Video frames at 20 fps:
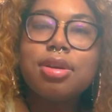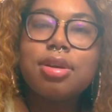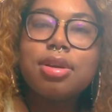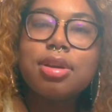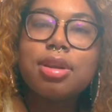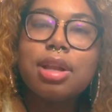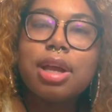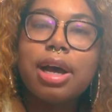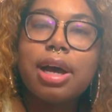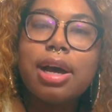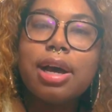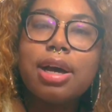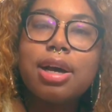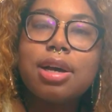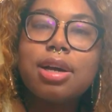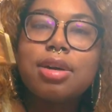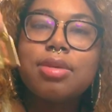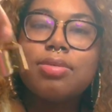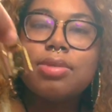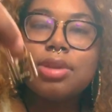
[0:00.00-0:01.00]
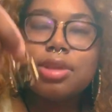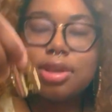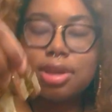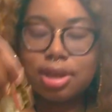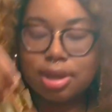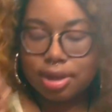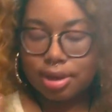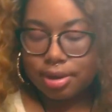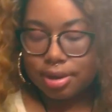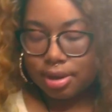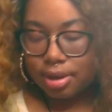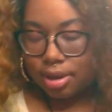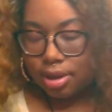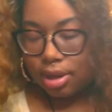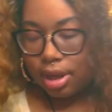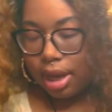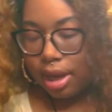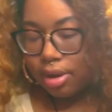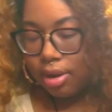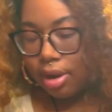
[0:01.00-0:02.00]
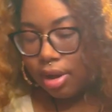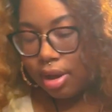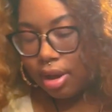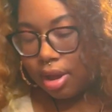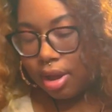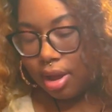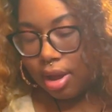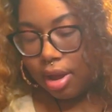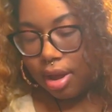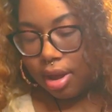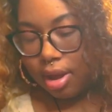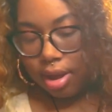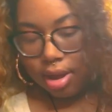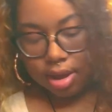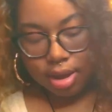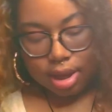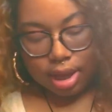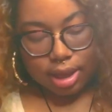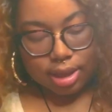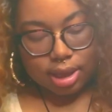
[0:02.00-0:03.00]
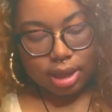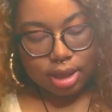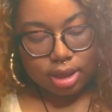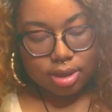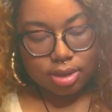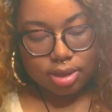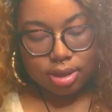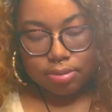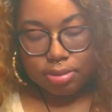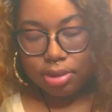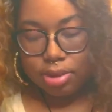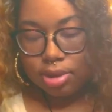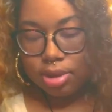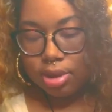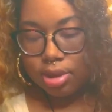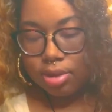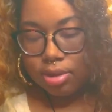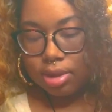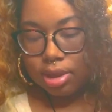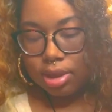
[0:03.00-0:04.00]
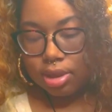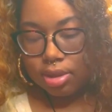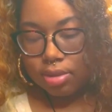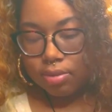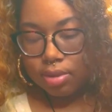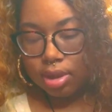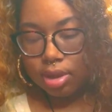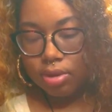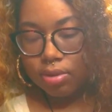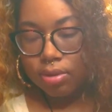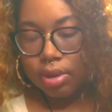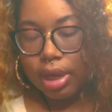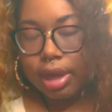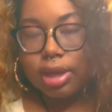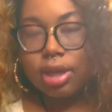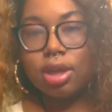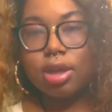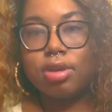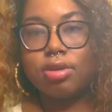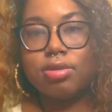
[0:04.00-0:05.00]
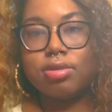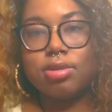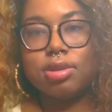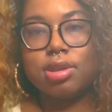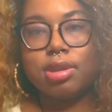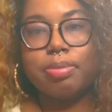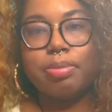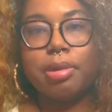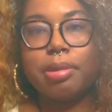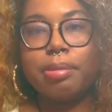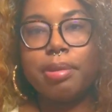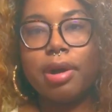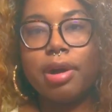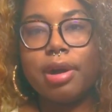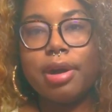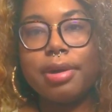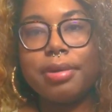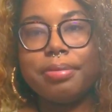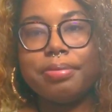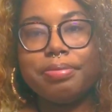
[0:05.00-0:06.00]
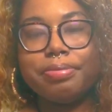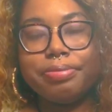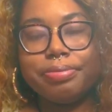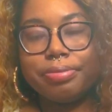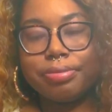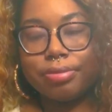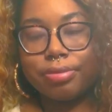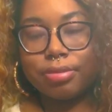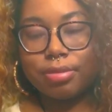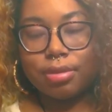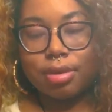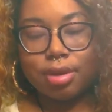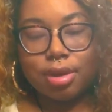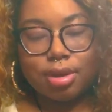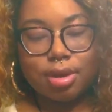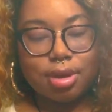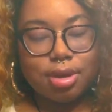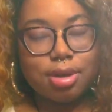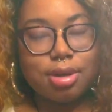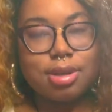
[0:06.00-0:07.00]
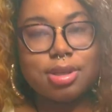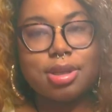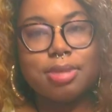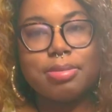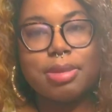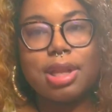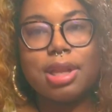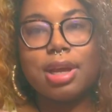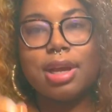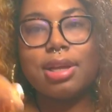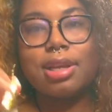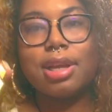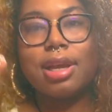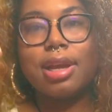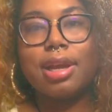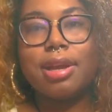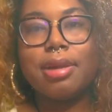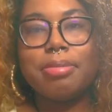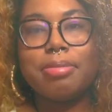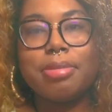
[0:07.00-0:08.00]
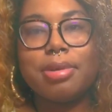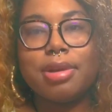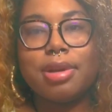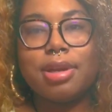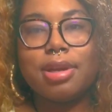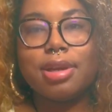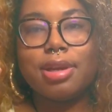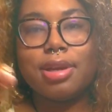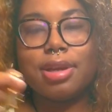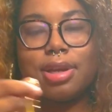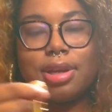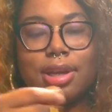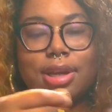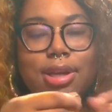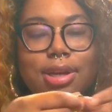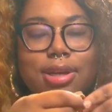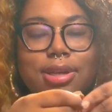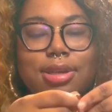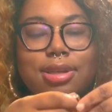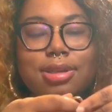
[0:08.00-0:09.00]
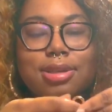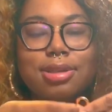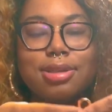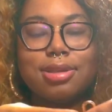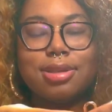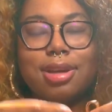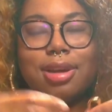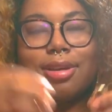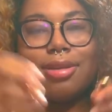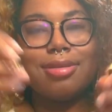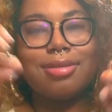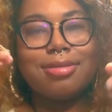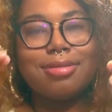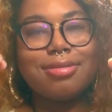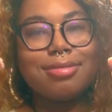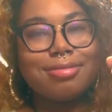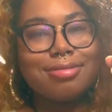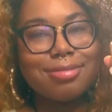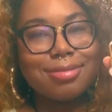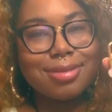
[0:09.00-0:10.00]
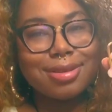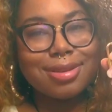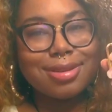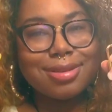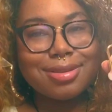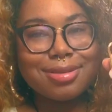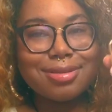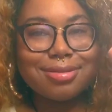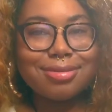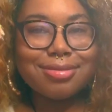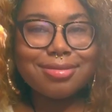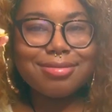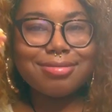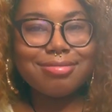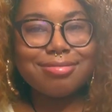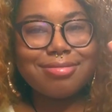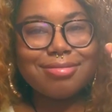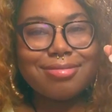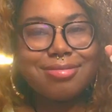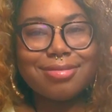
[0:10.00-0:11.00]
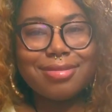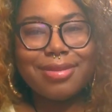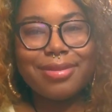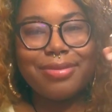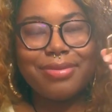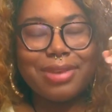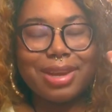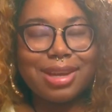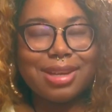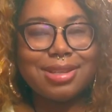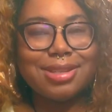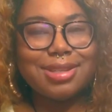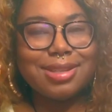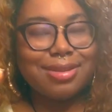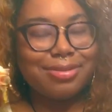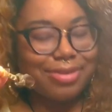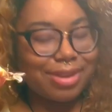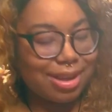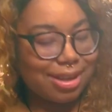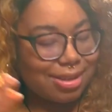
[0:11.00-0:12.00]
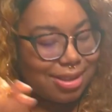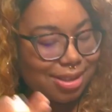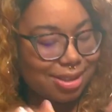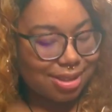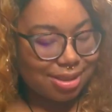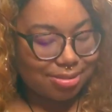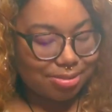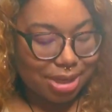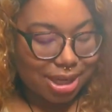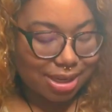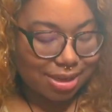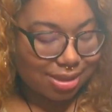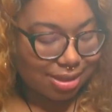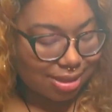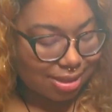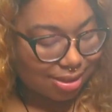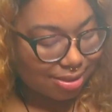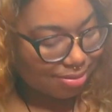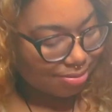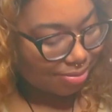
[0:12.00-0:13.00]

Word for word: lock with the key how I think you're supposed to do this when you lock your zipper part or something like that. But yes, you know, mm -hmm. fancy, fancy, shemancy.